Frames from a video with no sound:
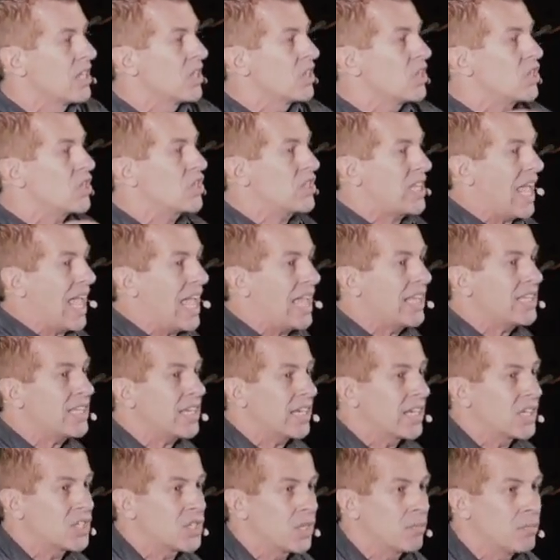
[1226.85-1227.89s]
stand
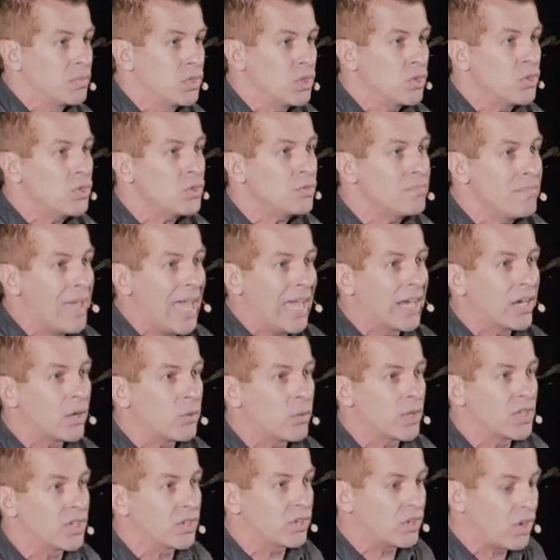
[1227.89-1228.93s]
in a subdued manner
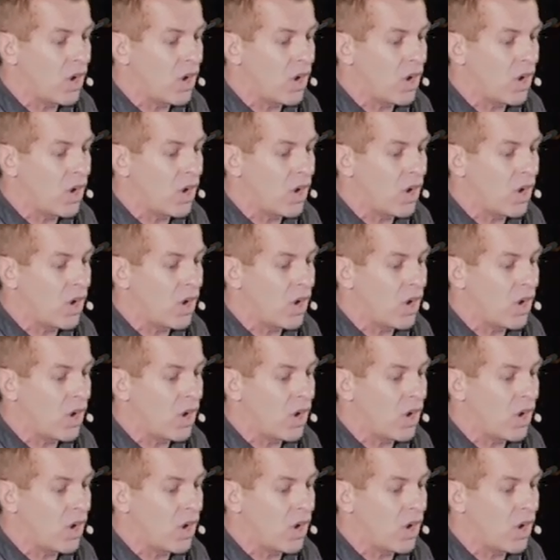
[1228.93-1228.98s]
with your